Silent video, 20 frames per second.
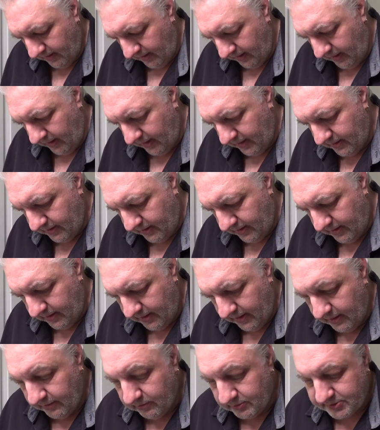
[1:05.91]
And
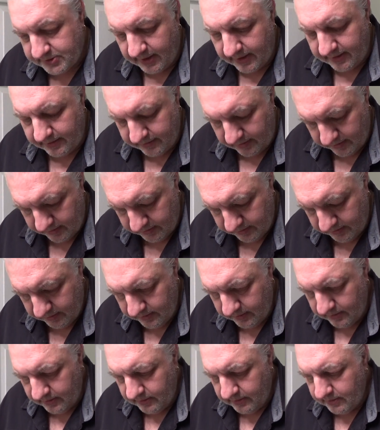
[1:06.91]
it looks like their
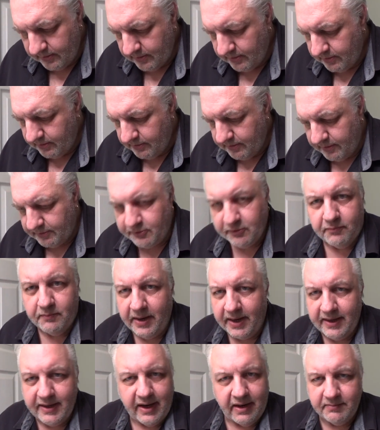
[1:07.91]

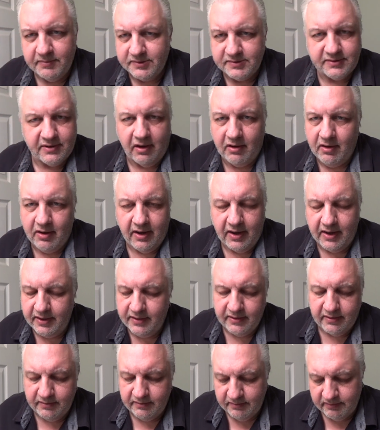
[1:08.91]
domain name is
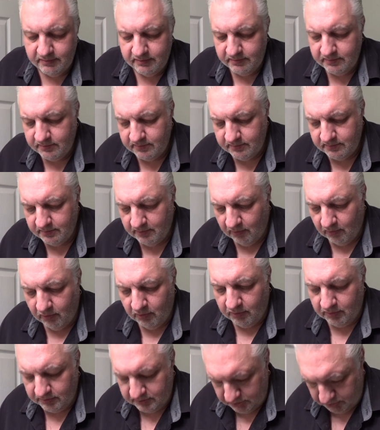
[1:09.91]
gone and all